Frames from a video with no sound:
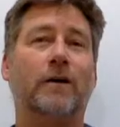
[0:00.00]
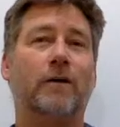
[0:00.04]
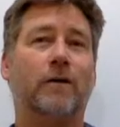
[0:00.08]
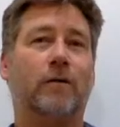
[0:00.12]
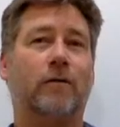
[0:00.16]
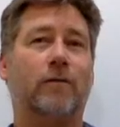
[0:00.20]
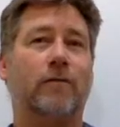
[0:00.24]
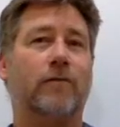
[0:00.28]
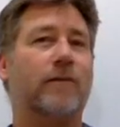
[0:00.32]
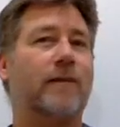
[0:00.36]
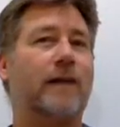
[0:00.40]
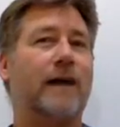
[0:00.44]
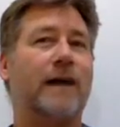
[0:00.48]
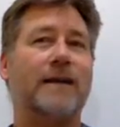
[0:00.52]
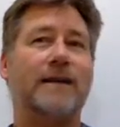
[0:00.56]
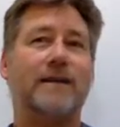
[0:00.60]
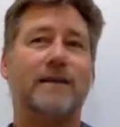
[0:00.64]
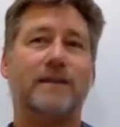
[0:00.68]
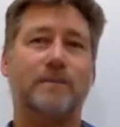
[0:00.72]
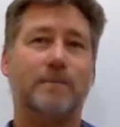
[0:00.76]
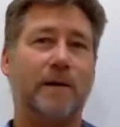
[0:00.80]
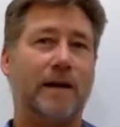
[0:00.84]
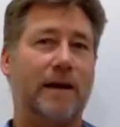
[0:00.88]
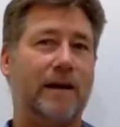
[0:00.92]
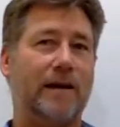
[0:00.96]
Your flight
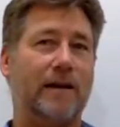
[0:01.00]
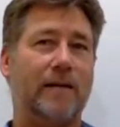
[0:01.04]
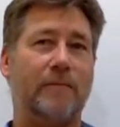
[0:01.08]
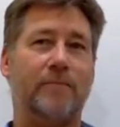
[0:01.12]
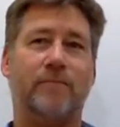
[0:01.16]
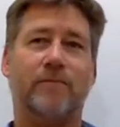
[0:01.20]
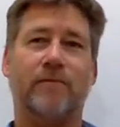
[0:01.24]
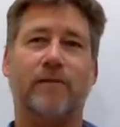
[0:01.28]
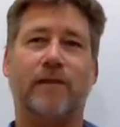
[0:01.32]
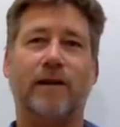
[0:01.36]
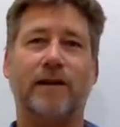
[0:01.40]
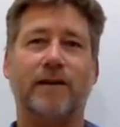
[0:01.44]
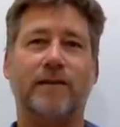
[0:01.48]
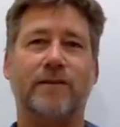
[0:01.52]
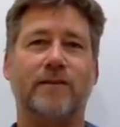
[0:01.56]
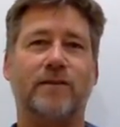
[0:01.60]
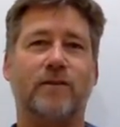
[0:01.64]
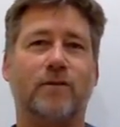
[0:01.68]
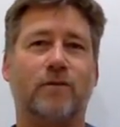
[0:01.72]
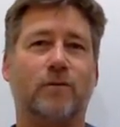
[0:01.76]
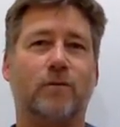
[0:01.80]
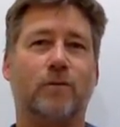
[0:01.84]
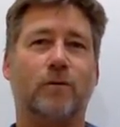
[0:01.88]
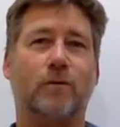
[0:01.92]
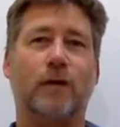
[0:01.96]
is paid up front.
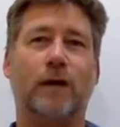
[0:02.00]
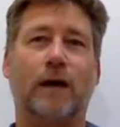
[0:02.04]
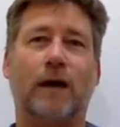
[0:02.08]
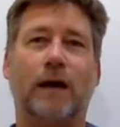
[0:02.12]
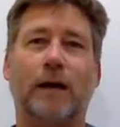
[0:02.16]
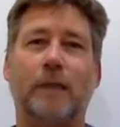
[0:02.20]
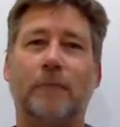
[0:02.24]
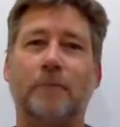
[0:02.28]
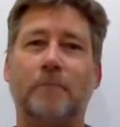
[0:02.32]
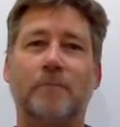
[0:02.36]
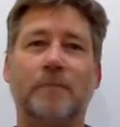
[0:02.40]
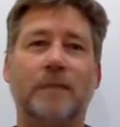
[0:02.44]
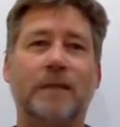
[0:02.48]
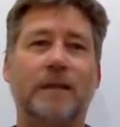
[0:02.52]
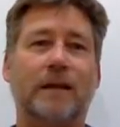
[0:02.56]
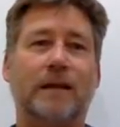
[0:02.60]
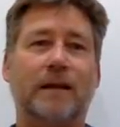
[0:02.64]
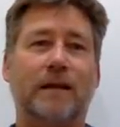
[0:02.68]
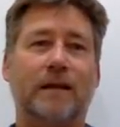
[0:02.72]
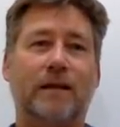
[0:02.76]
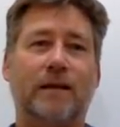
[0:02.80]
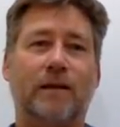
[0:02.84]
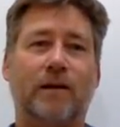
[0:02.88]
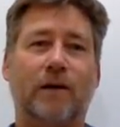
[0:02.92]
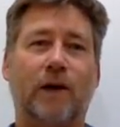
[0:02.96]

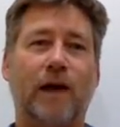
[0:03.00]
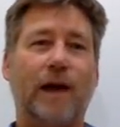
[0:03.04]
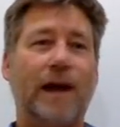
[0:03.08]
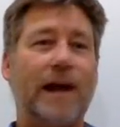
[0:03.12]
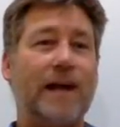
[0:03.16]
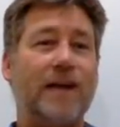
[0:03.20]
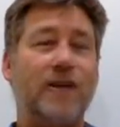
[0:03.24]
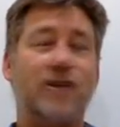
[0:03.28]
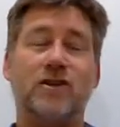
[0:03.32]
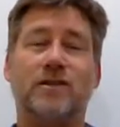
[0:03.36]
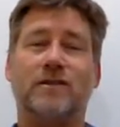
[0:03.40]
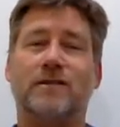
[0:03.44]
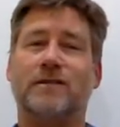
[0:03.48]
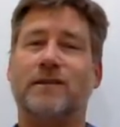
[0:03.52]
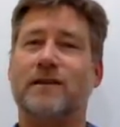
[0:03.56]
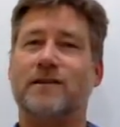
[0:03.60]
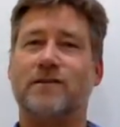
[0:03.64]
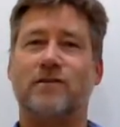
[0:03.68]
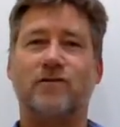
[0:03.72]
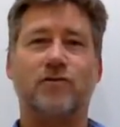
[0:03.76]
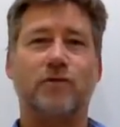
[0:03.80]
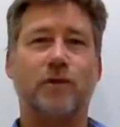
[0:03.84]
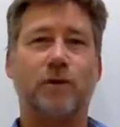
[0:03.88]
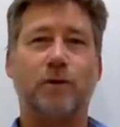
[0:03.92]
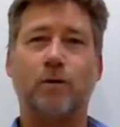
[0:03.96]
Your agent
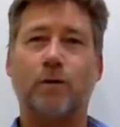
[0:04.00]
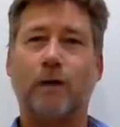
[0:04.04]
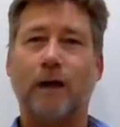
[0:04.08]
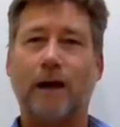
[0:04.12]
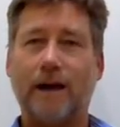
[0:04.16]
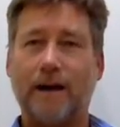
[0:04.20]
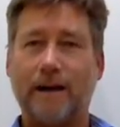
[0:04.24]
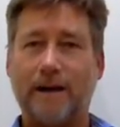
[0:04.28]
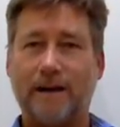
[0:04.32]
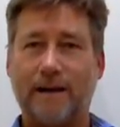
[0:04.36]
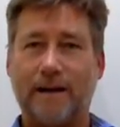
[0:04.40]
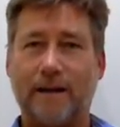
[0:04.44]
doesn't require